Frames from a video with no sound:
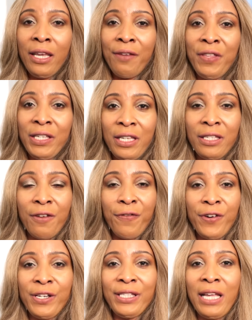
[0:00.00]
If this is your
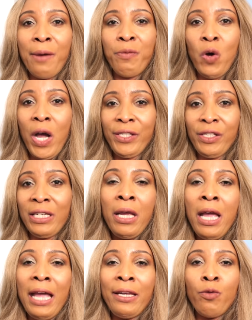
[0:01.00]
first time watching
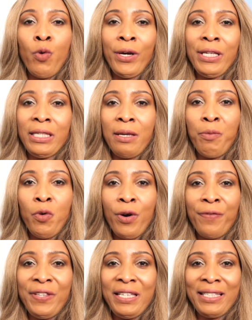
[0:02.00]
and you want to see
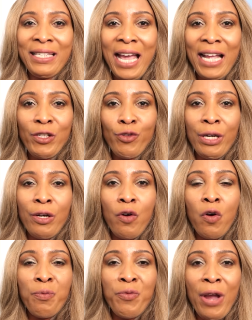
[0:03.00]
more of these natural
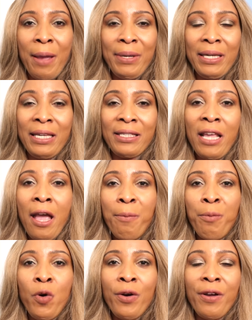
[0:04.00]
home remedies,
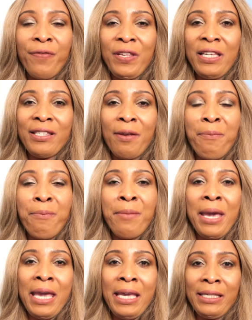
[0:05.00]
more of these
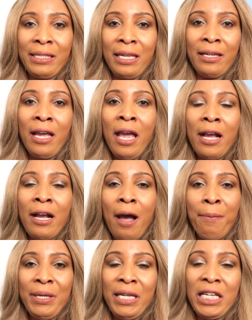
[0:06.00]
amazing
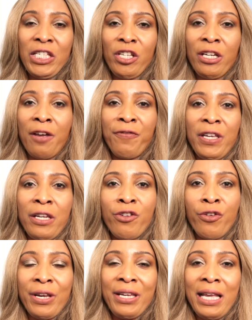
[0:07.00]
combination of
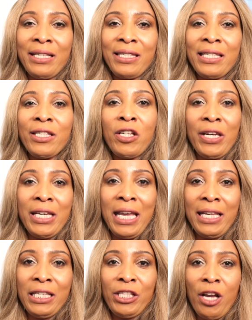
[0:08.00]
ingredients that's going to
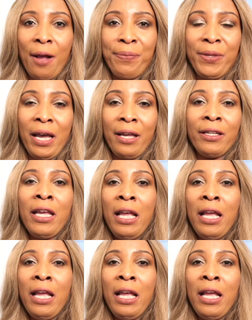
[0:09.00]
get the job done,